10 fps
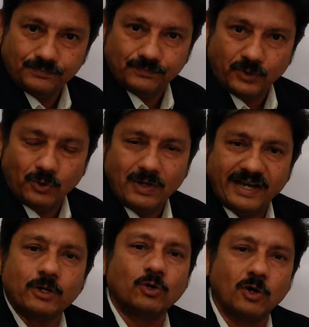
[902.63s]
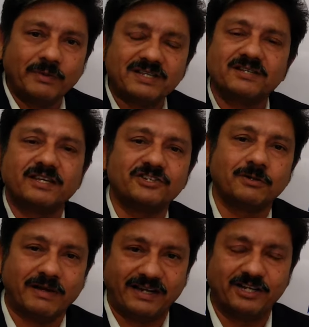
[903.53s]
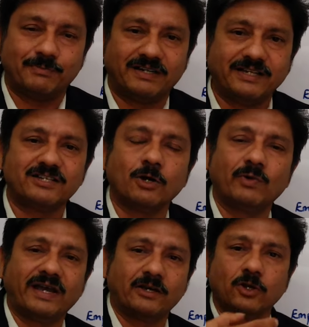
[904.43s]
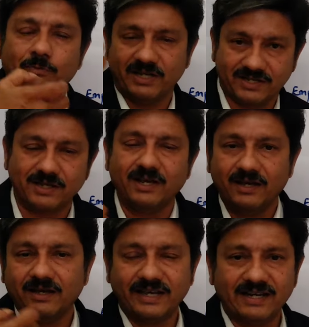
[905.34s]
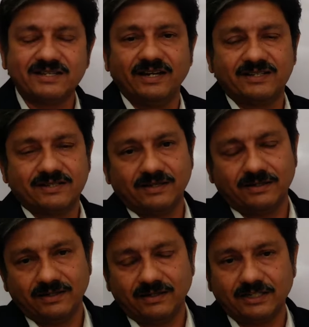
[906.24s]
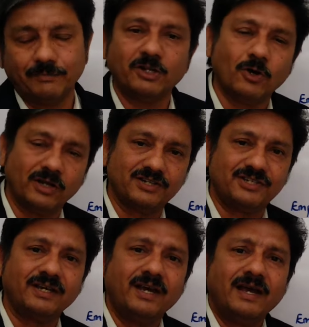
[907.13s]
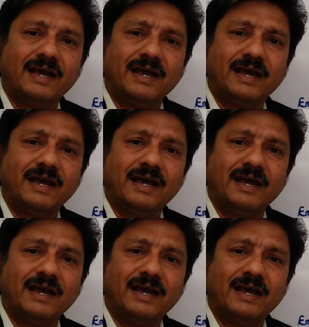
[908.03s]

You know, economics is kitchen management. That's how economics gets its terminology.